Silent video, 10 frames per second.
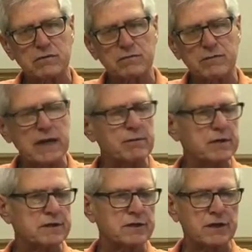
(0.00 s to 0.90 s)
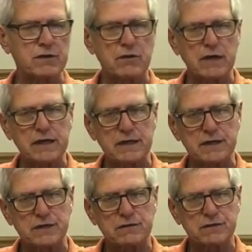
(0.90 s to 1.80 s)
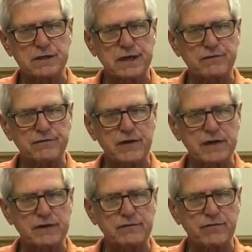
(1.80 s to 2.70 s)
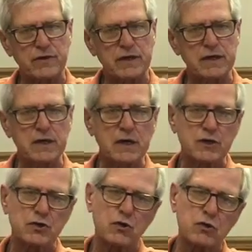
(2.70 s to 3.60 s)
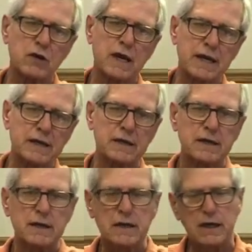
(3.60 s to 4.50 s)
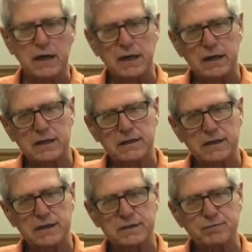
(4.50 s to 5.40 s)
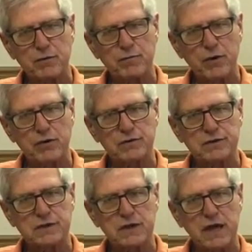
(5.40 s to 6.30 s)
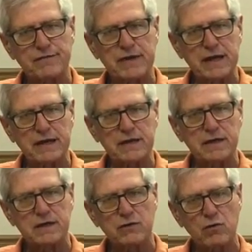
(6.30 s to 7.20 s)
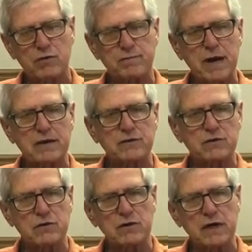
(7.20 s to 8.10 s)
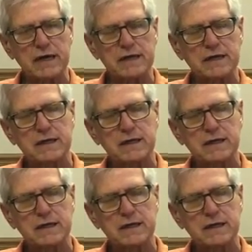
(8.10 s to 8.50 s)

been able to secure any additional state funding for the turn lane that is proposed, the left-hand northbound turn lane